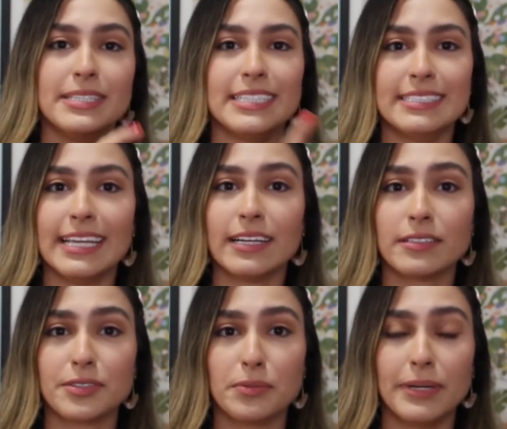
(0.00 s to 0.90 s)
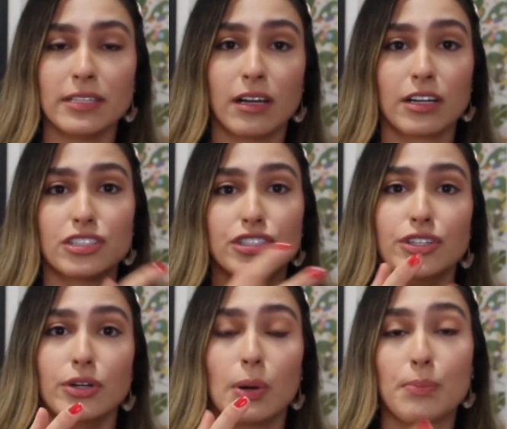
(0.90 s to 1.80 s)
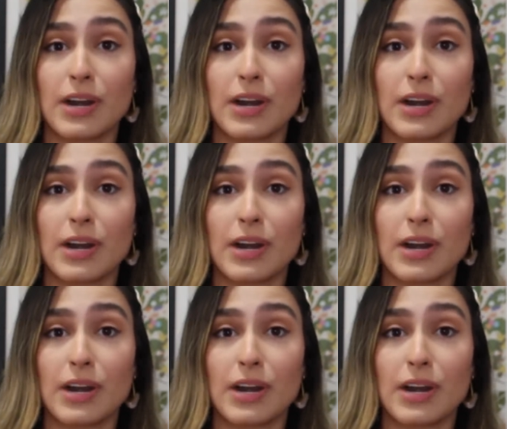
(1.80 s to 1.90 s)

it did take a little bit longer to